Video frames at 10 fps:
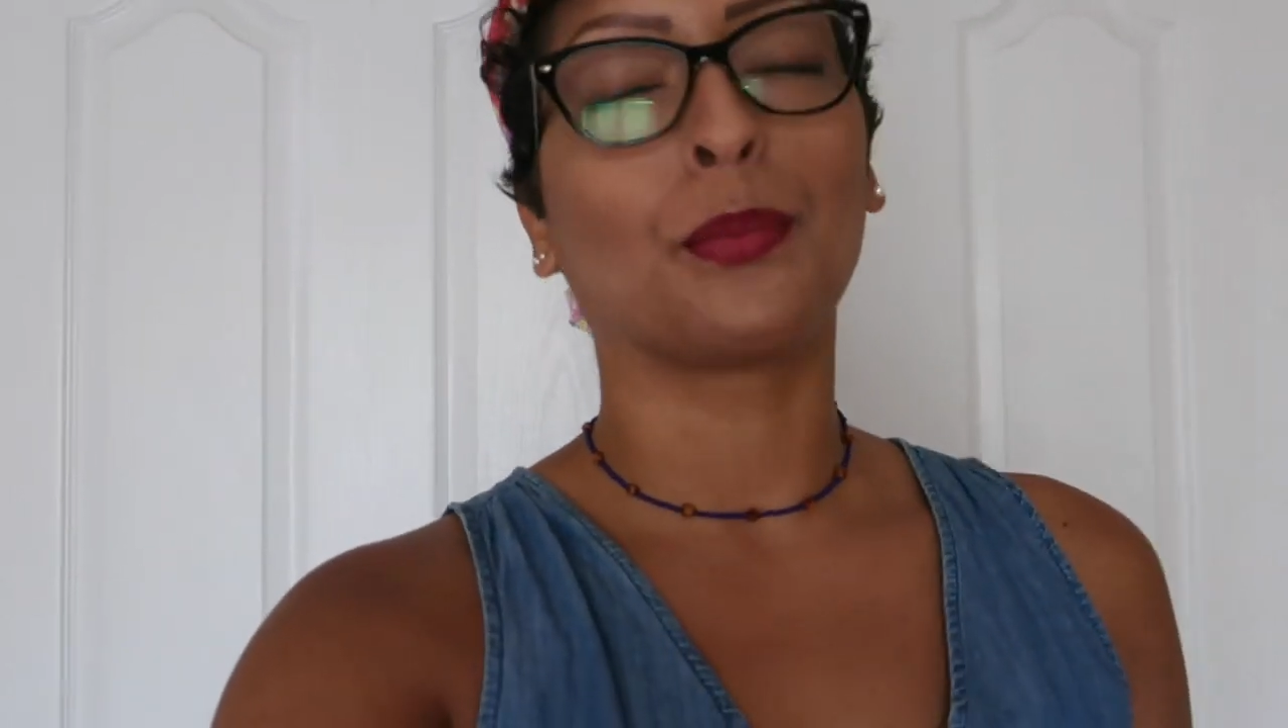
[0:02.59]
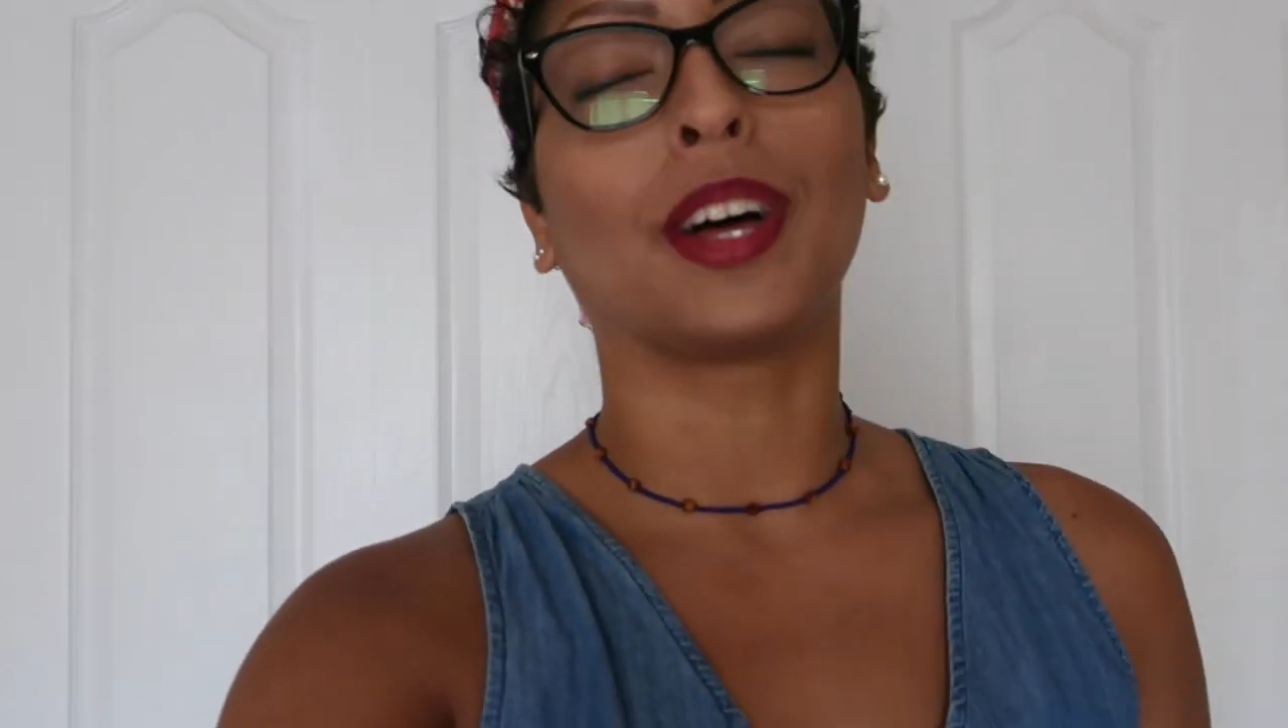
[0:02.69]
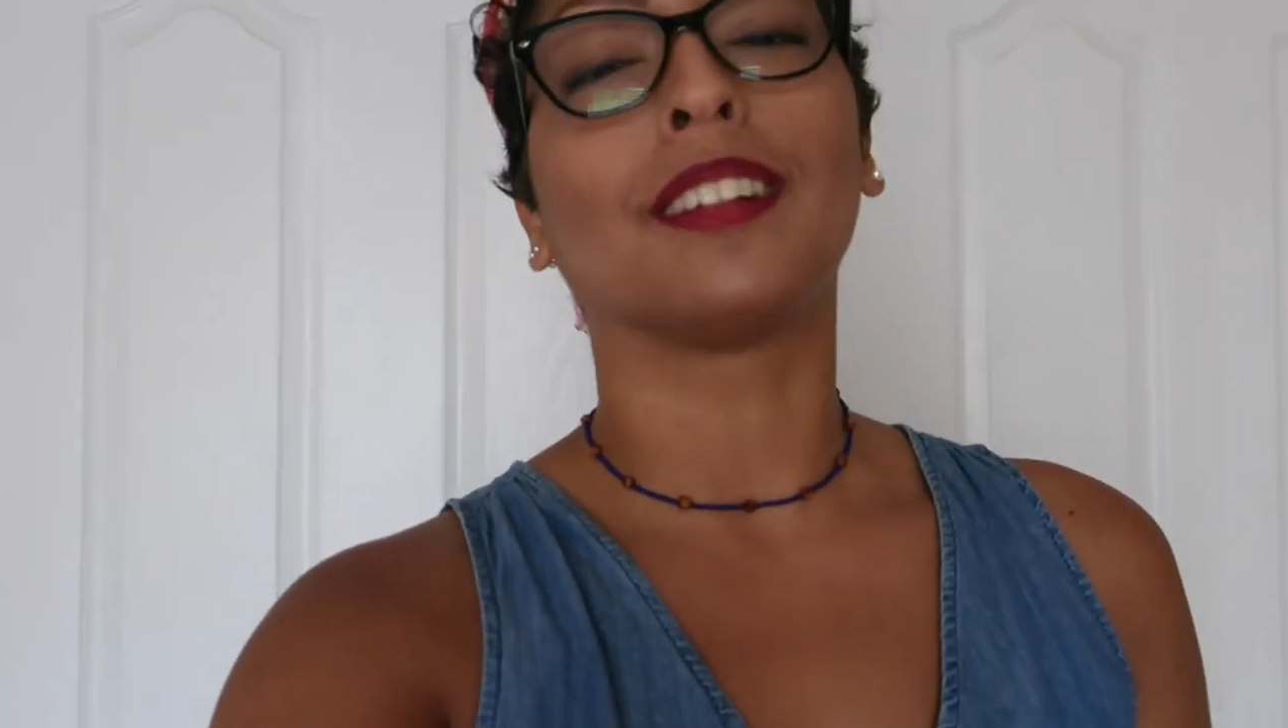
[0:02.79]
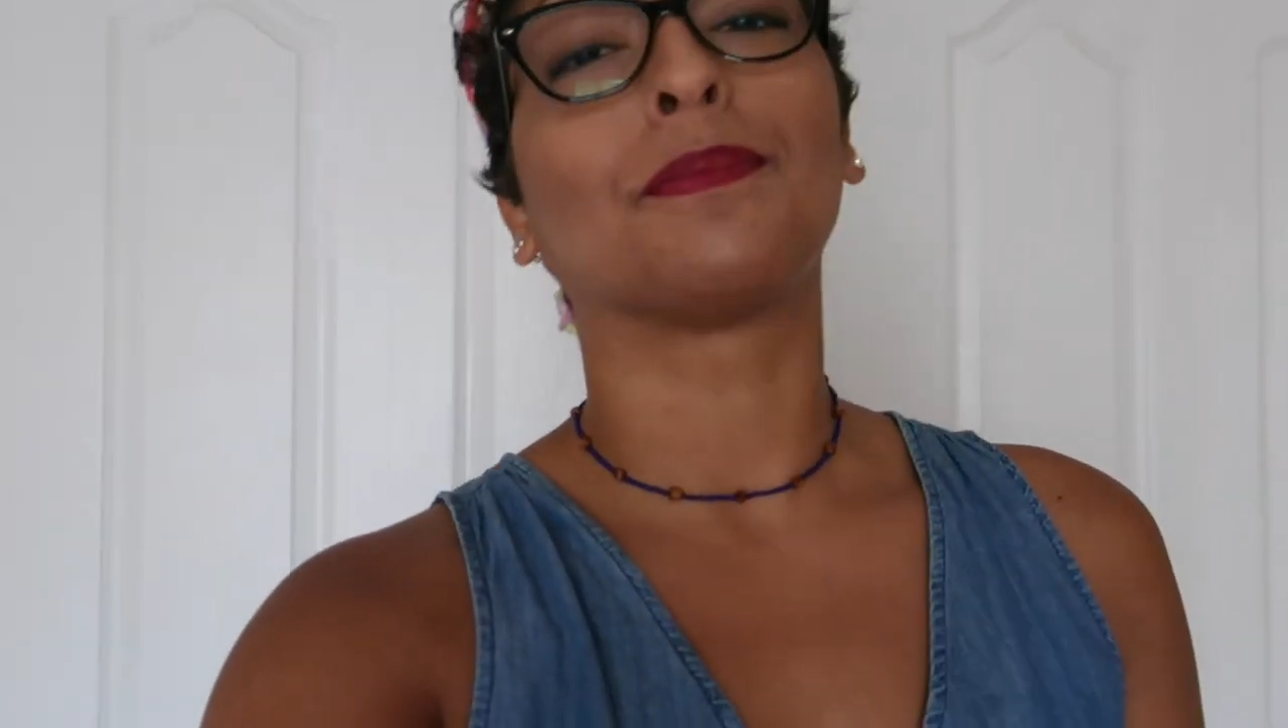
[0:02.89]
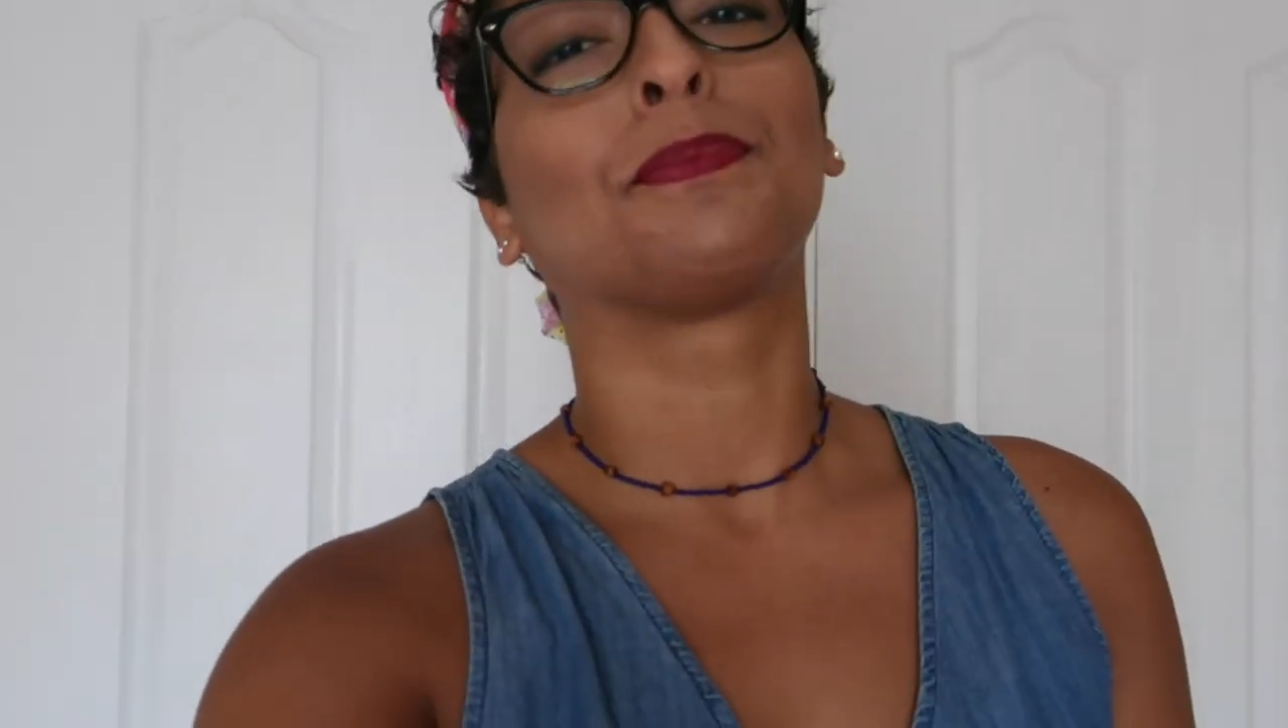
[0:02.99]

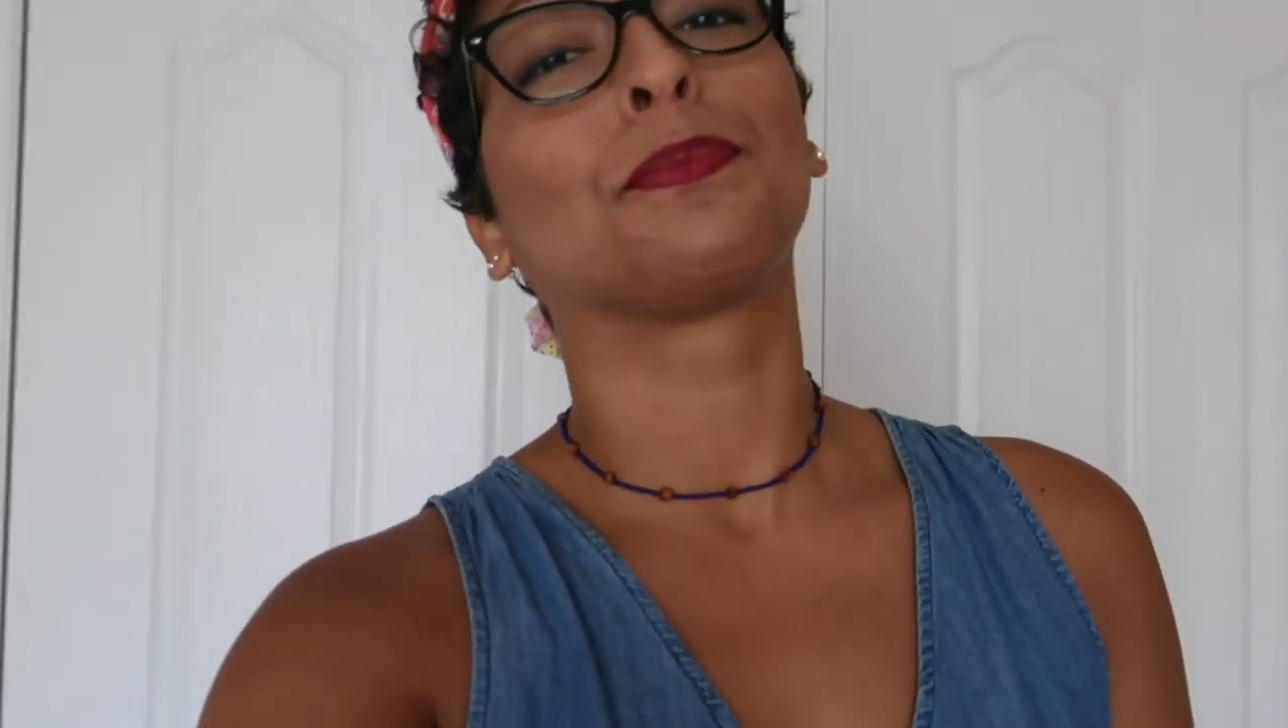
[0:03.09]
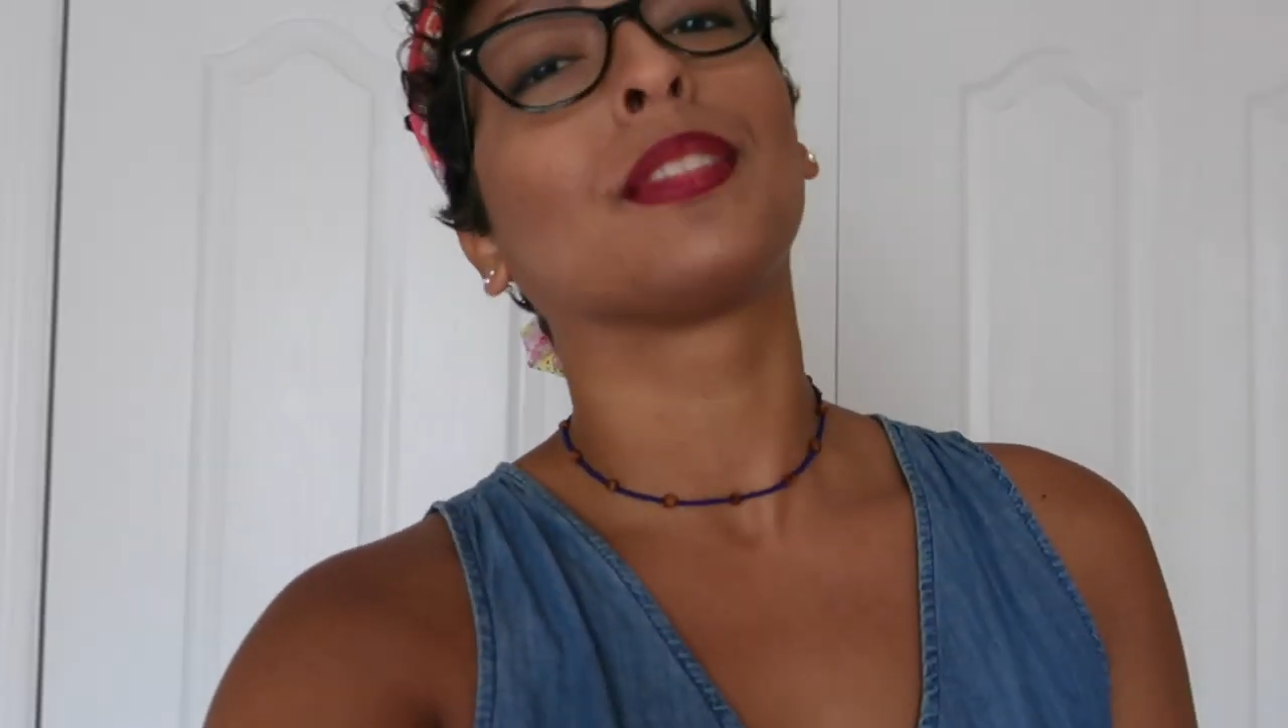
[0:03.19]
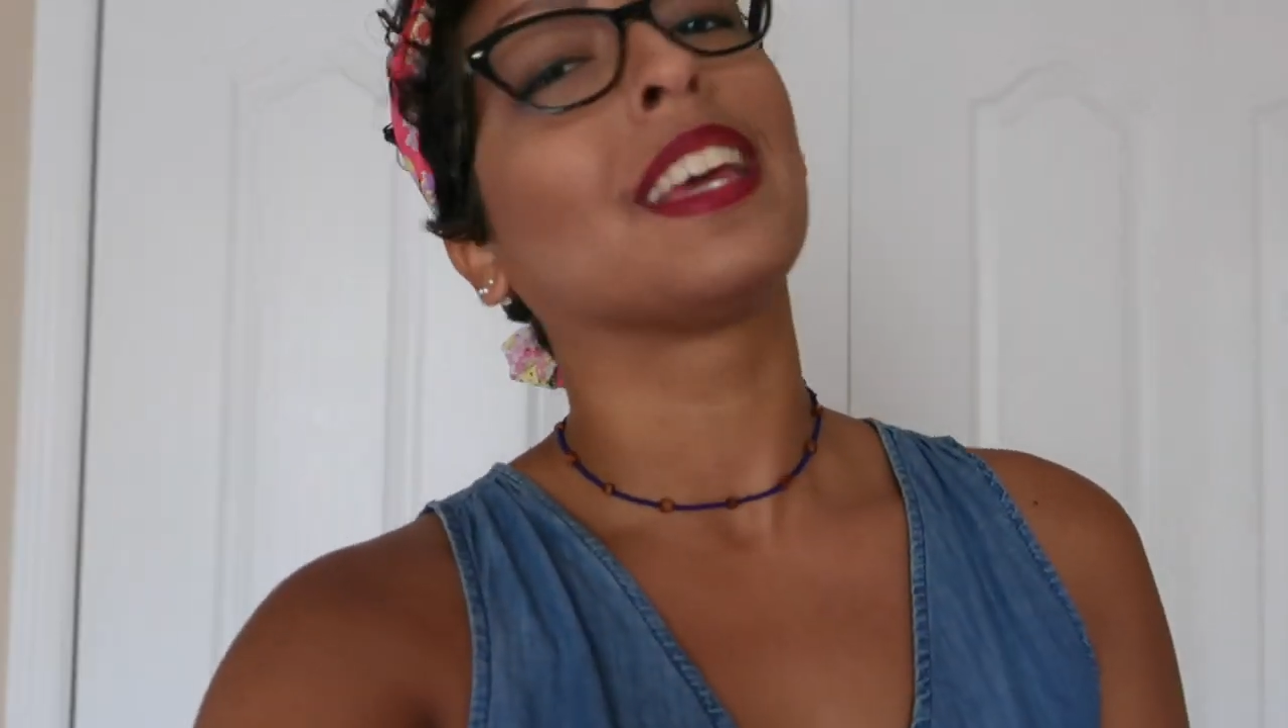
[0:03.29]
Well,